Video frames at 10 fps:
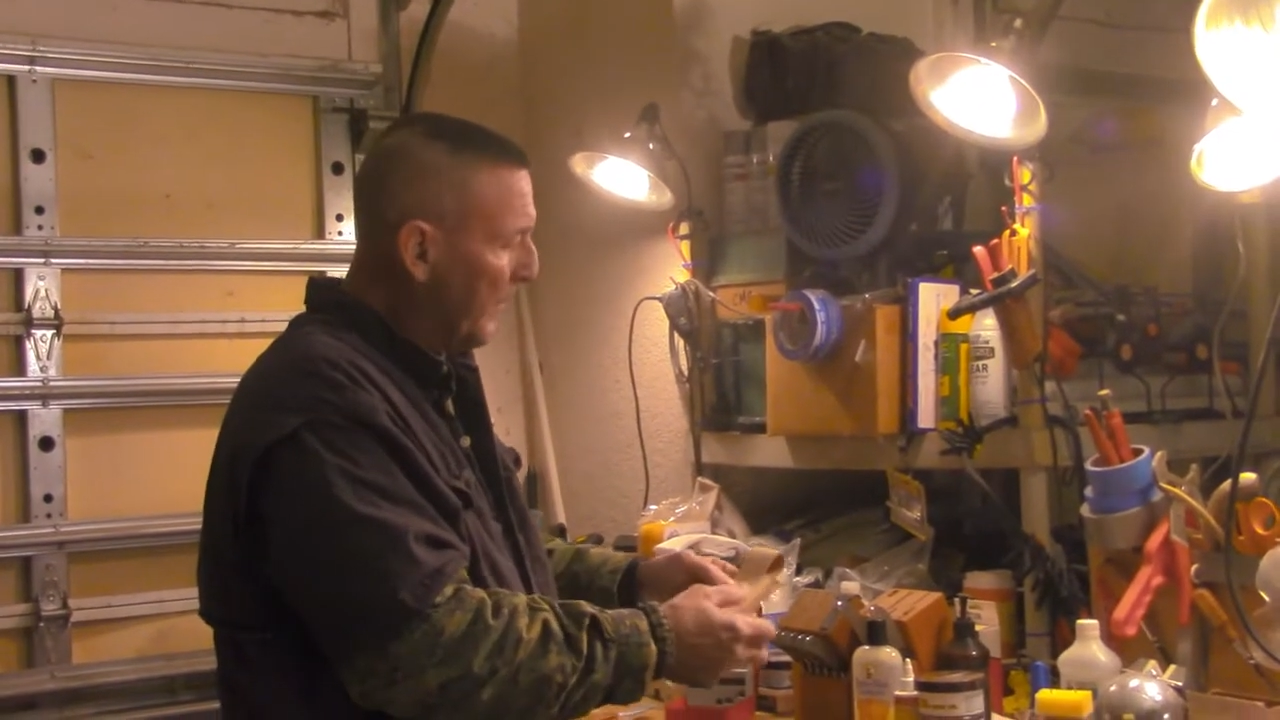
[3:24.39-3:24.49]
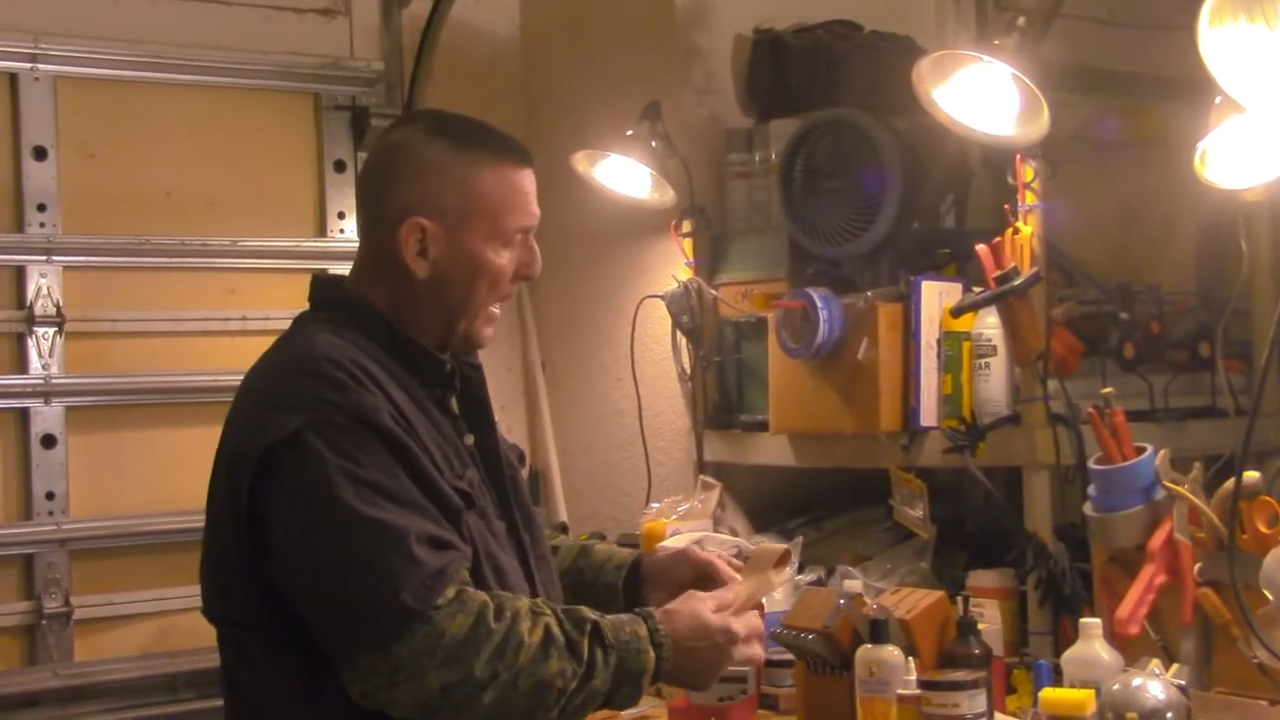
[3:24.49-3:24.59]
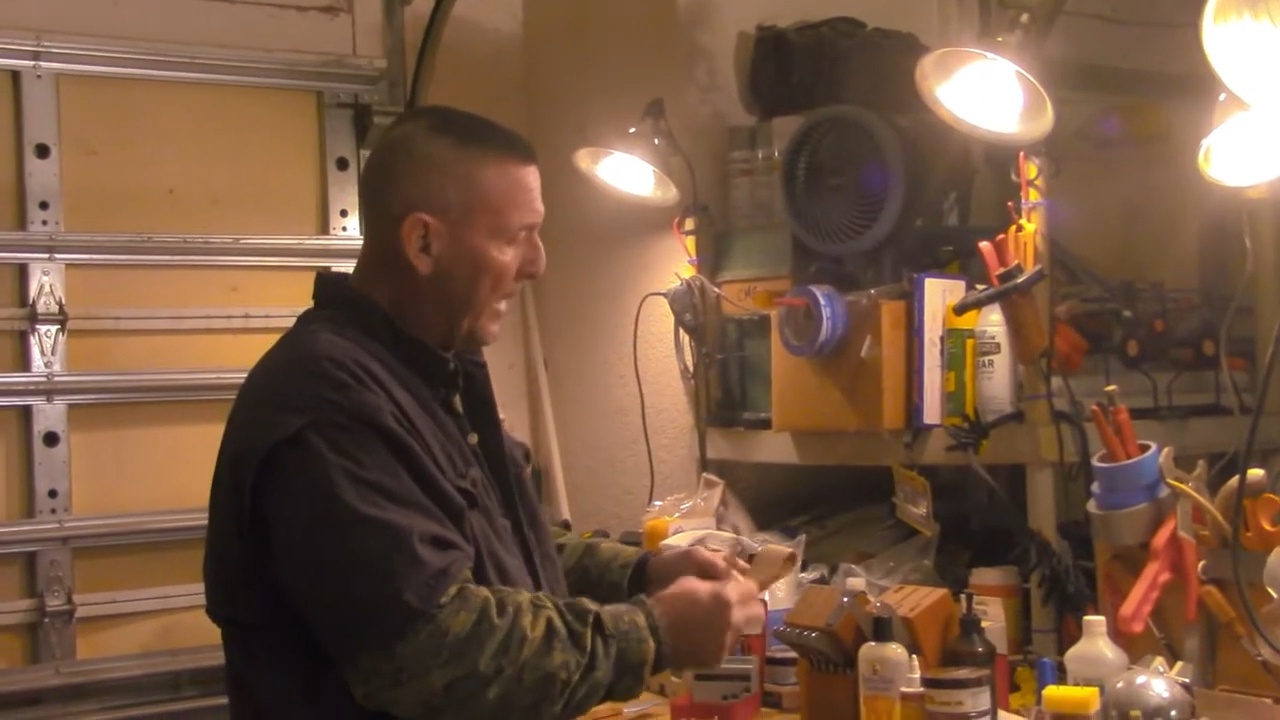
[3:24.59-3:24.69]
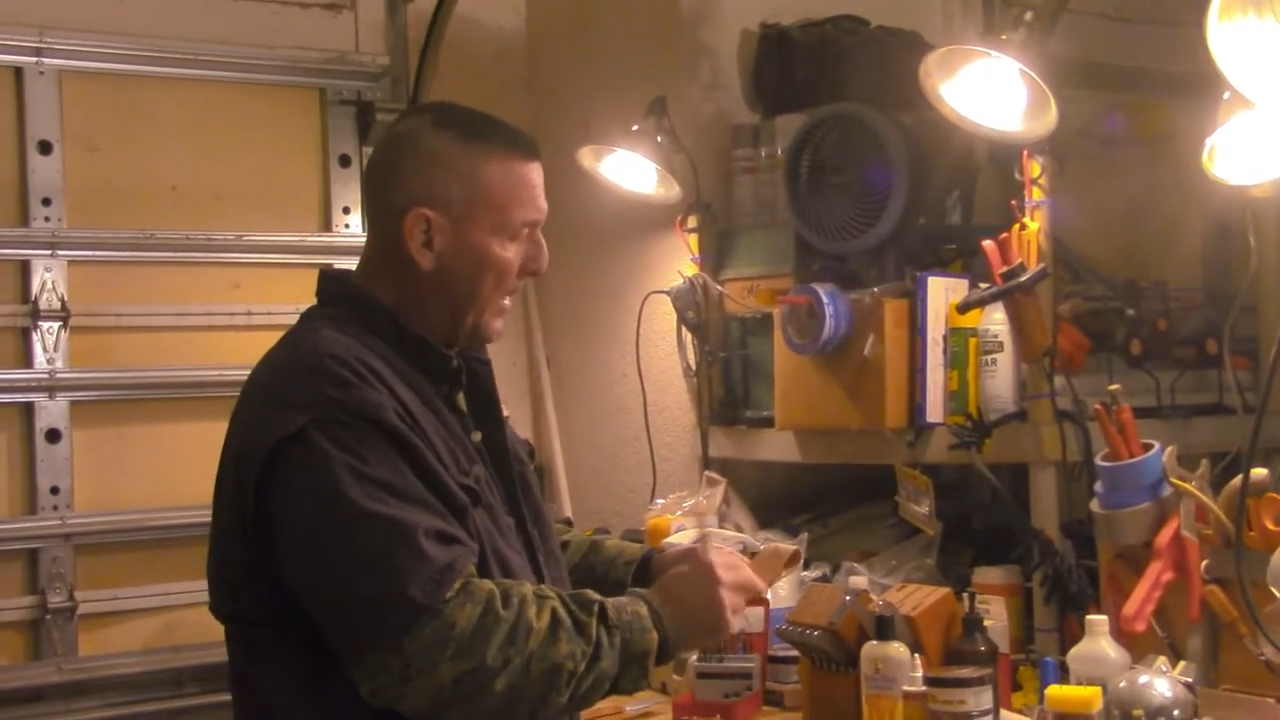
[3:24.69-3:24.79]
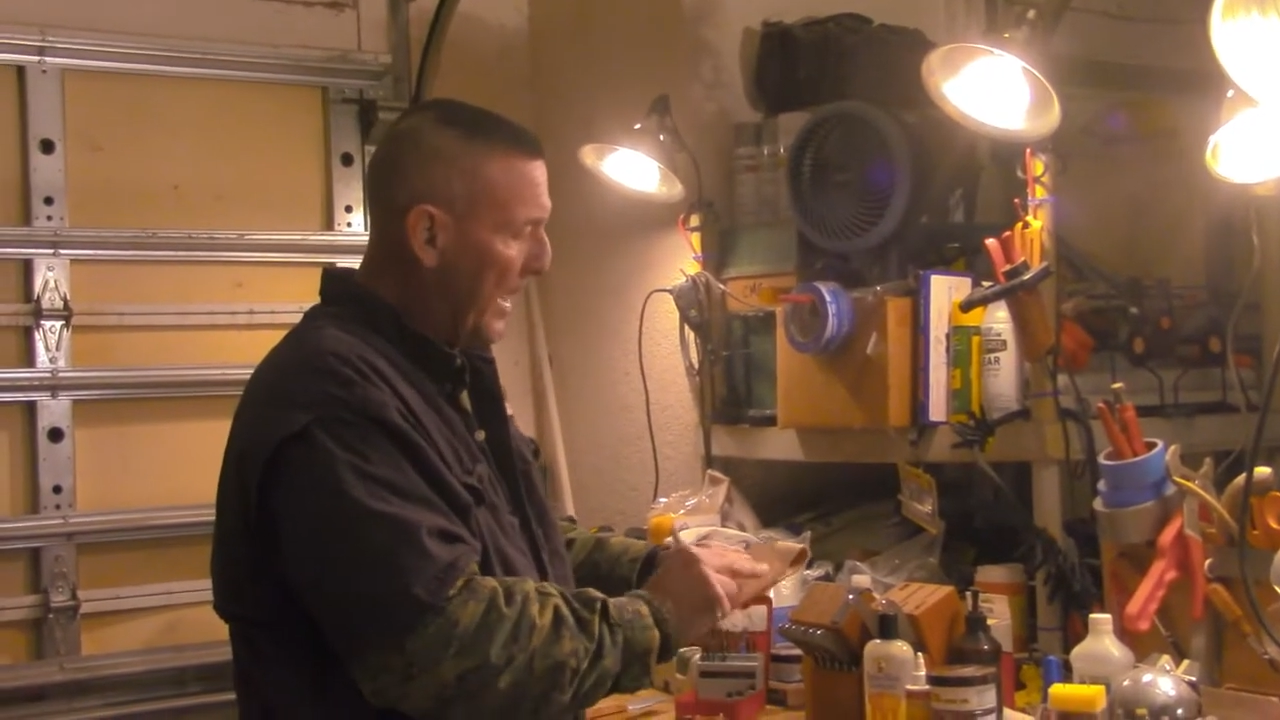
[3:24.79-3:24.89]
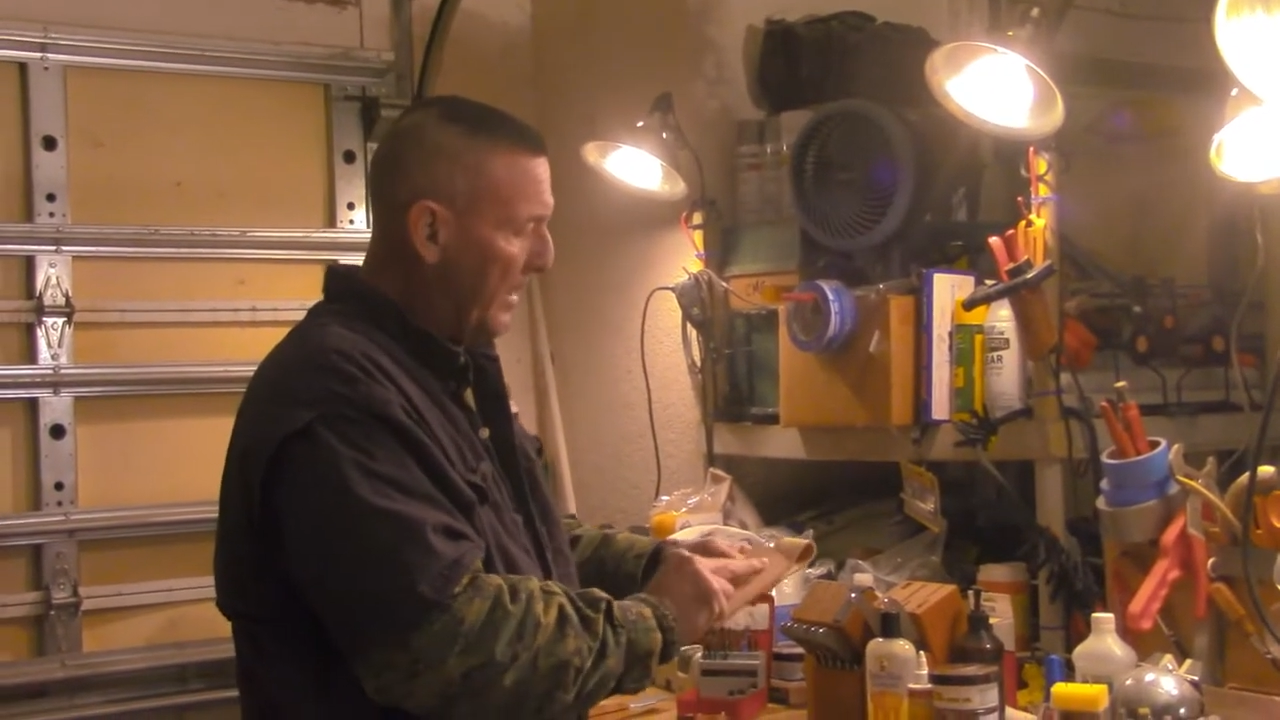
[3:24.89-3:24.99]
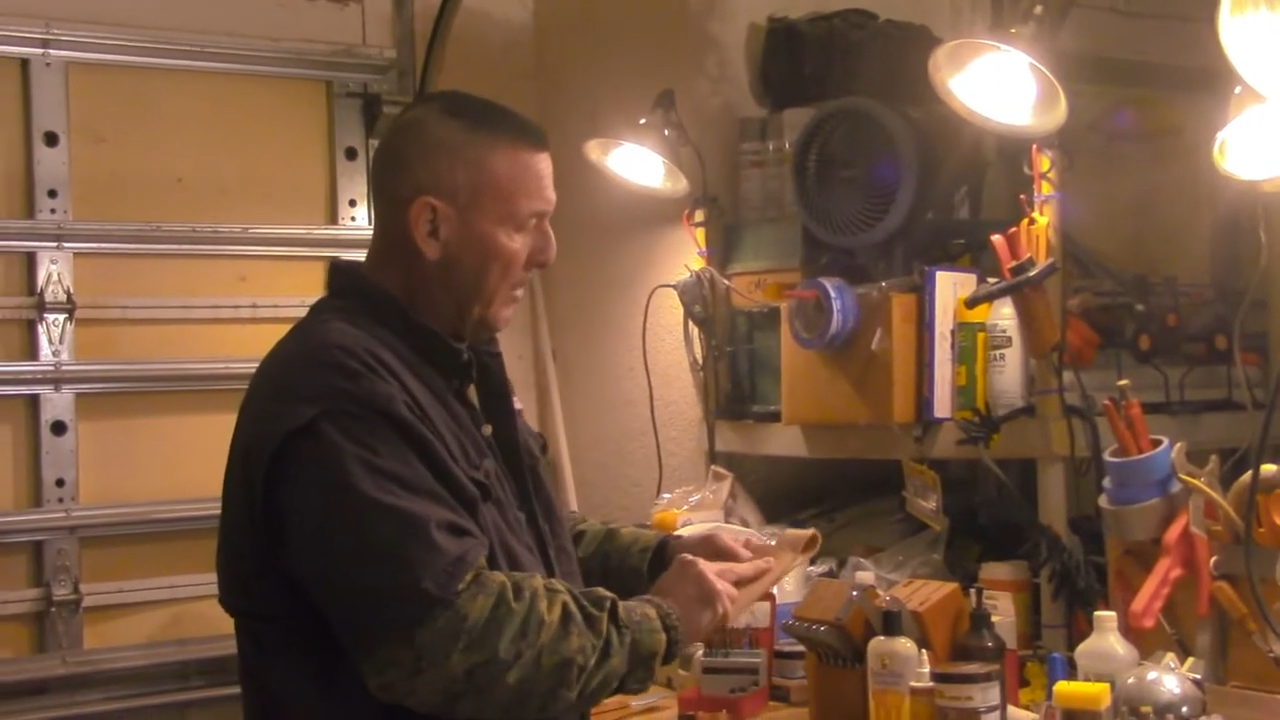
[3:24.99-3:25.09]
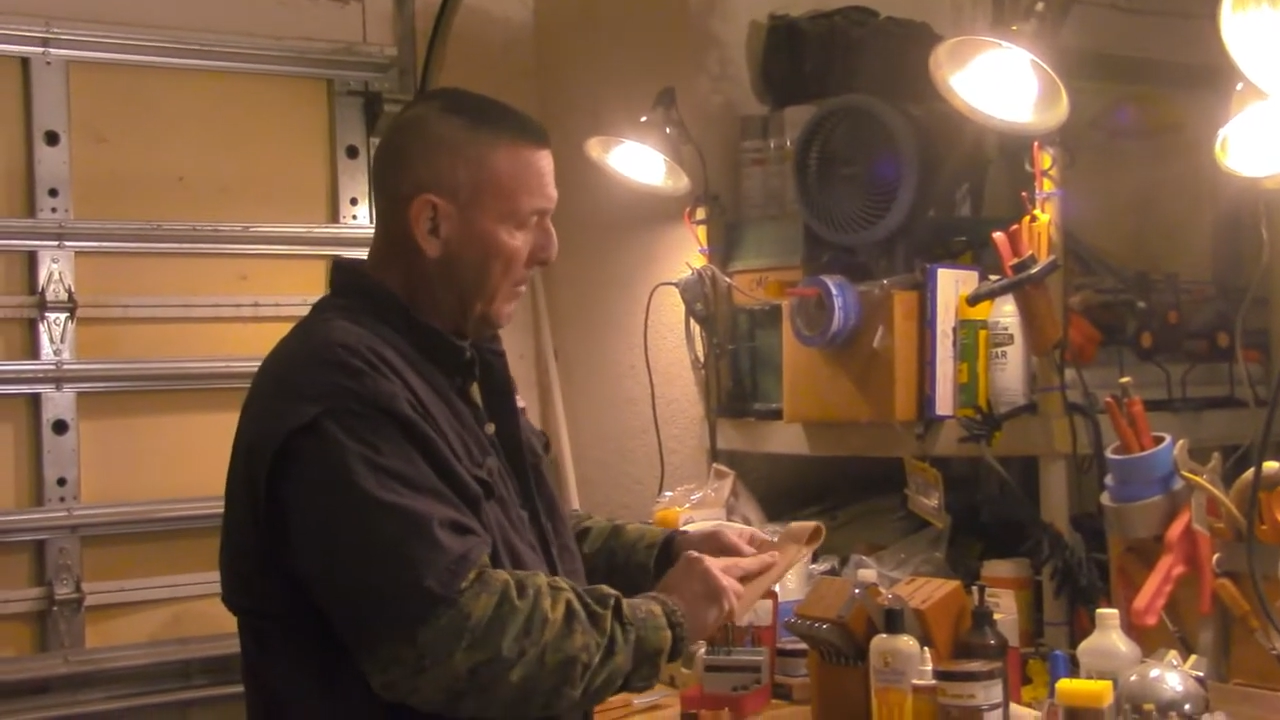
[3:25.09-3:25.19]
and then